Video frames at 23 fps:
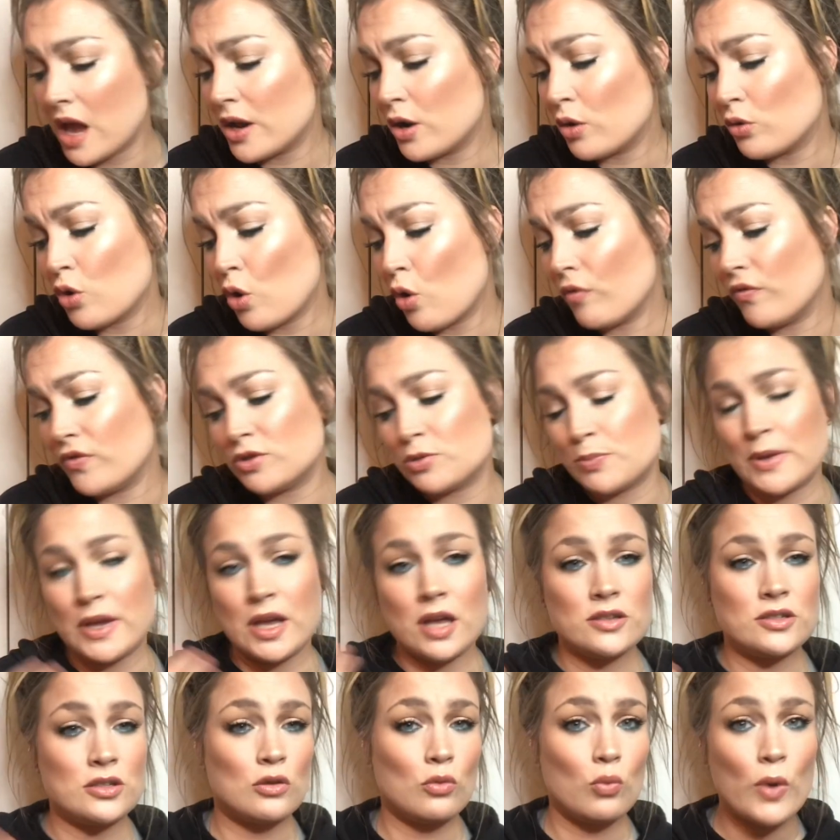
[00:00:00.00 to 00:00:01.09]
I don't know if it's
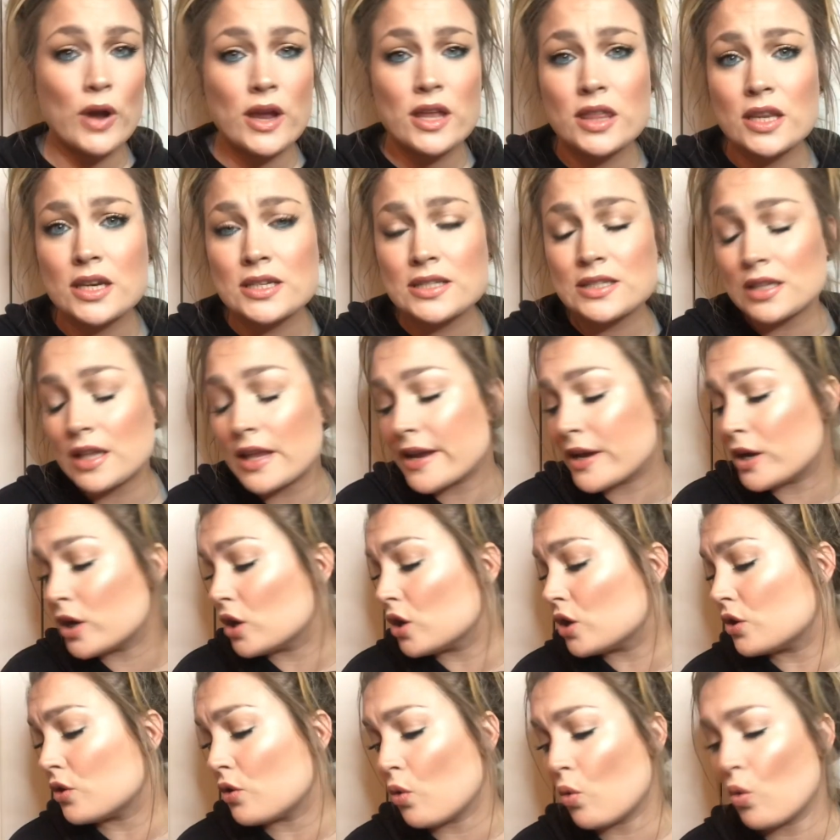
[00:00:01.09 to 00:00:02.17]
because of the way that it's
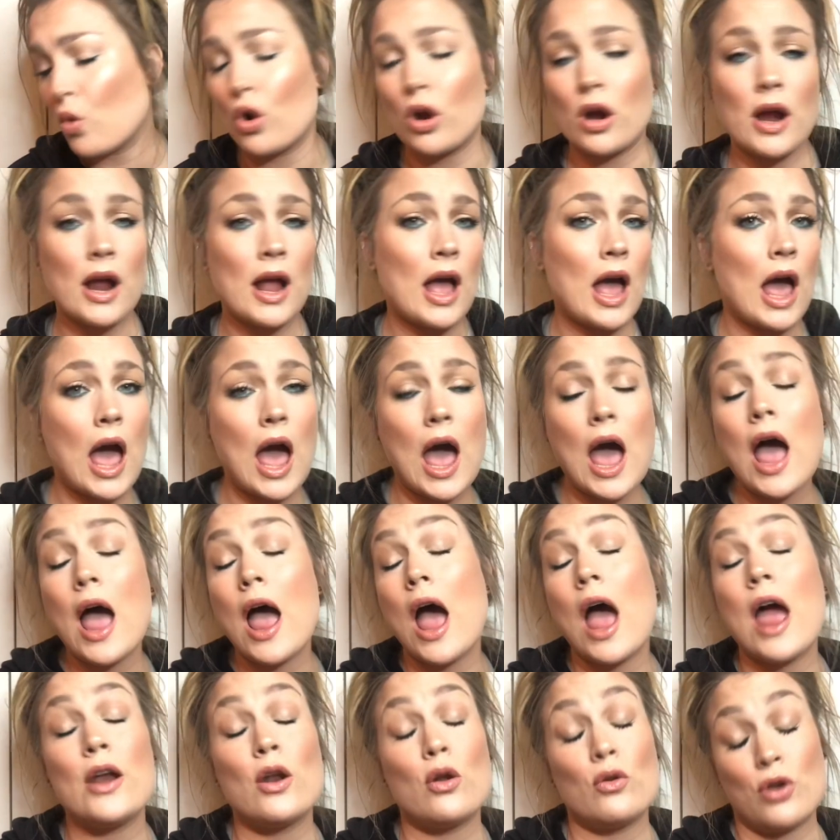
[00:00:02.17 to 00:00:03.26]
layered or
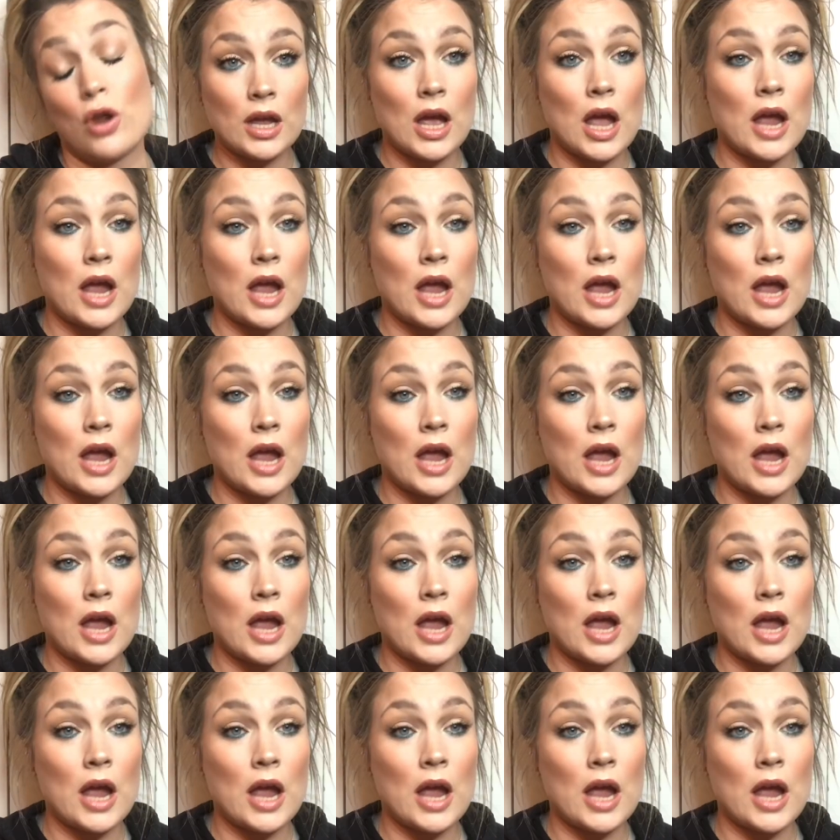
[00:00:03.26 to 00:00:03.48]
I don't know.